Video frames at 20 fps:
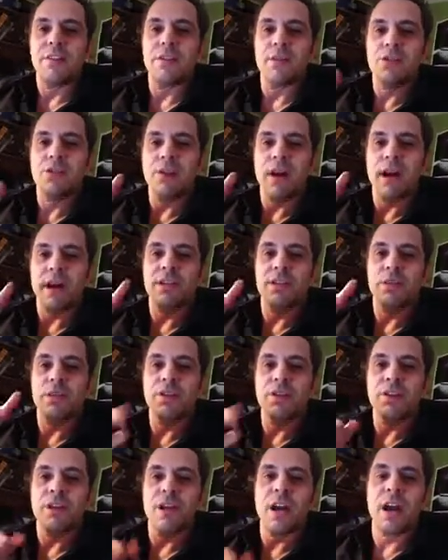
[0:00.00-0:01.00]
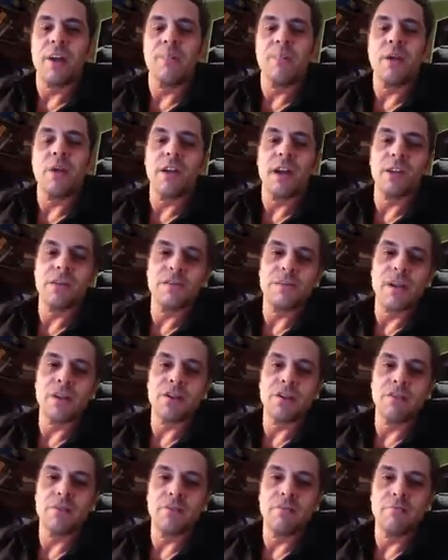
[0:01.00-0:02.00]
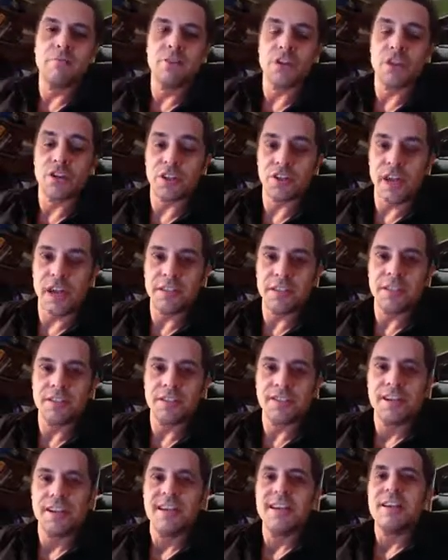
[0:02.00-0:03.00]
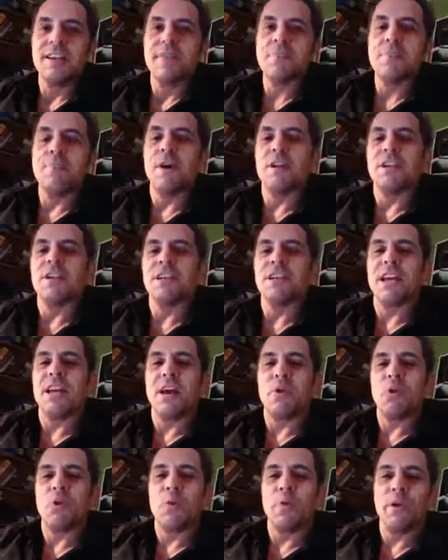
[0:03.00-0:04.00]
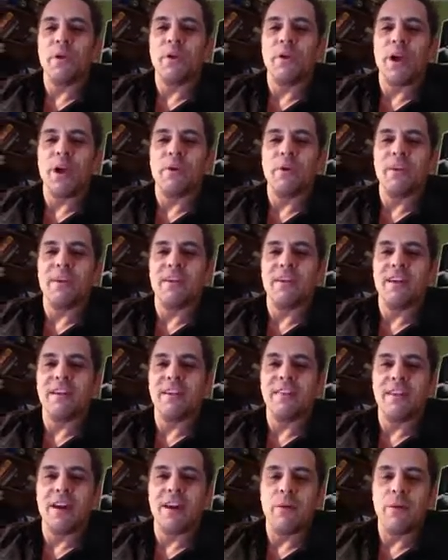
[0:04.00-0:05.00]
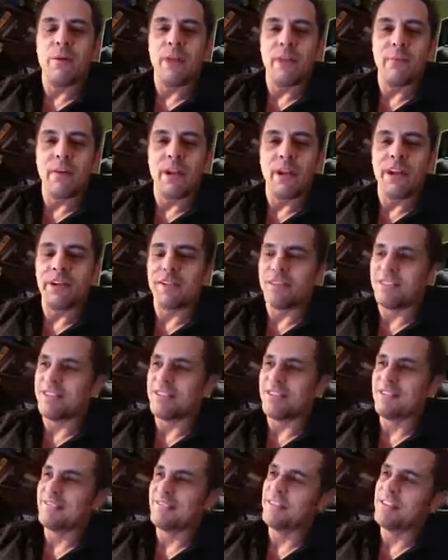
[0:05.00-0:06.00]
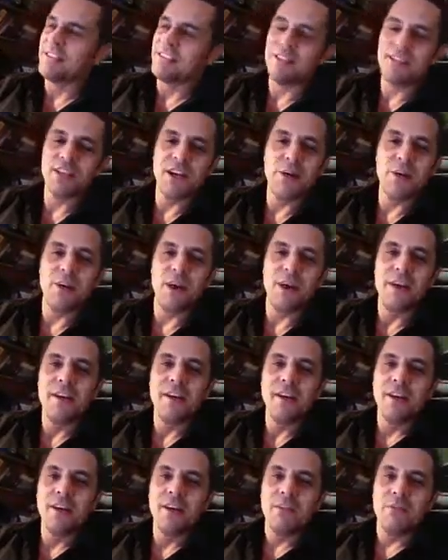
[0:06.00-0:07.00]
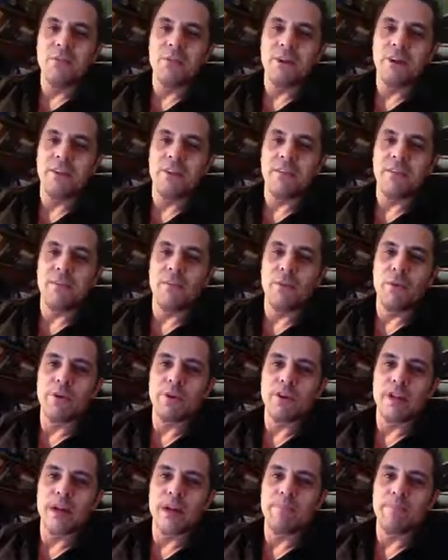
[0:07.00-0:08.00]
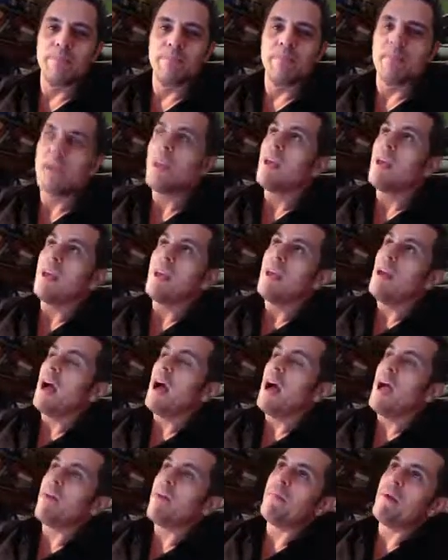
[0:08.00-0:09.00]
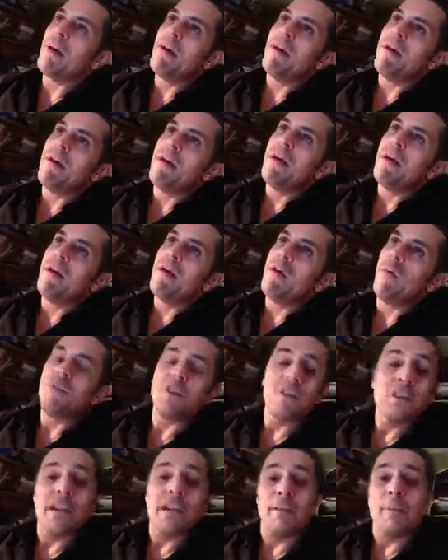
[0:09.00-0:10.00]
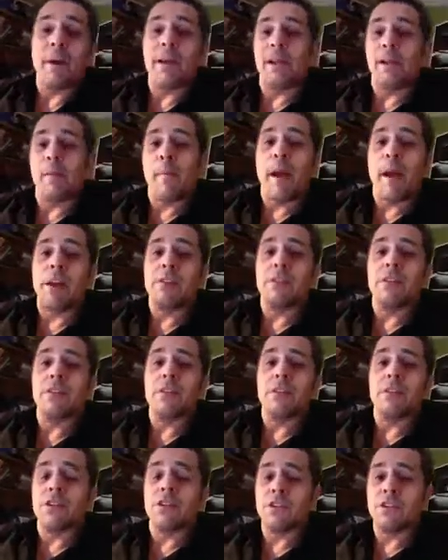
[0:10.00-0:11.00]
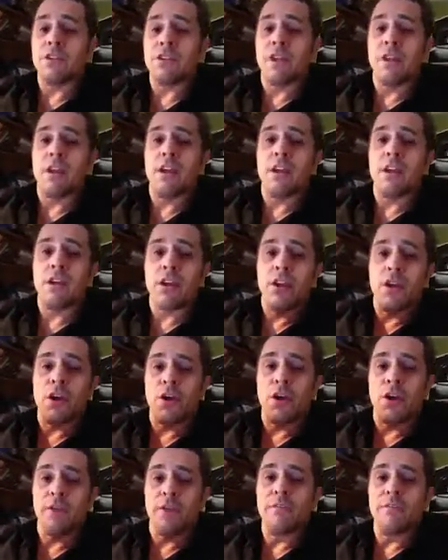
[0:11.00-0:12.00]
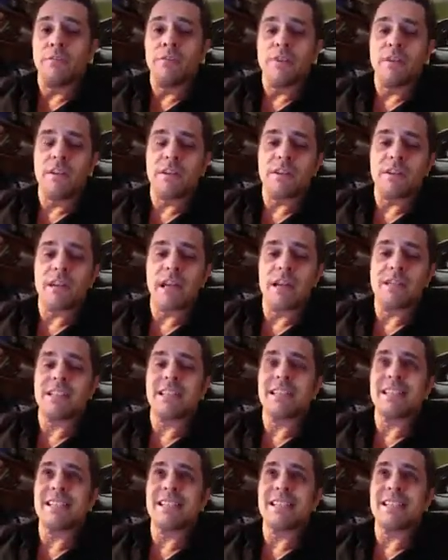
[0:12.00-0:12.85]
Two tracks, which I'm not allowed to mention just yet, but will be great when they're released. So really looking forward to that. We just had the Battle of the Bands that's just gone on this last